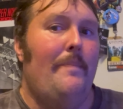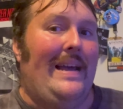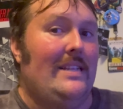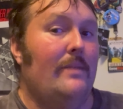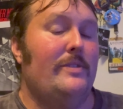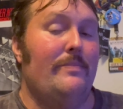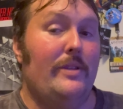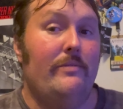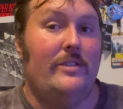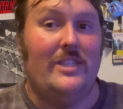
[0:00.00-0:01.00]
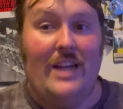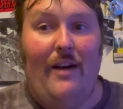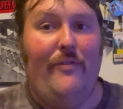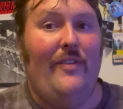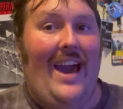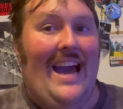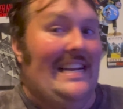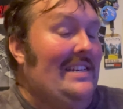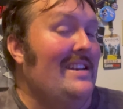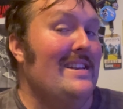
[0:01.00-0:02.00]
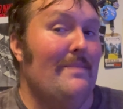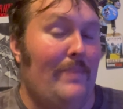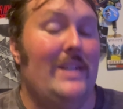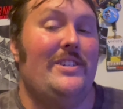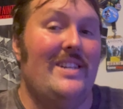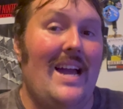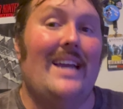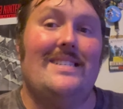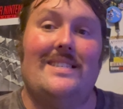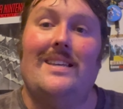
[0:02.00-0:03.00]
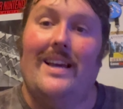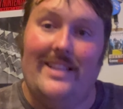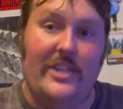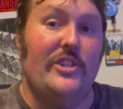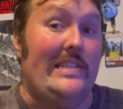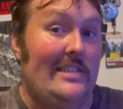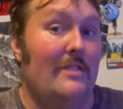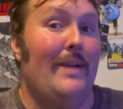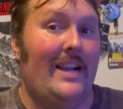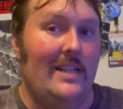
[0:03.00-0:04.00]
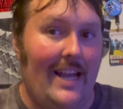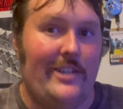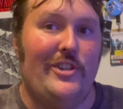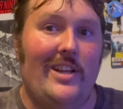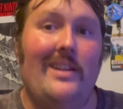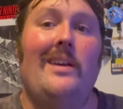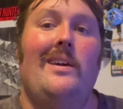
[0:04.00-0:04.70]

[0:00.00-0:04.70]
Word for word: Picked up some new stuff. Added a bunch of nice additions to my collection.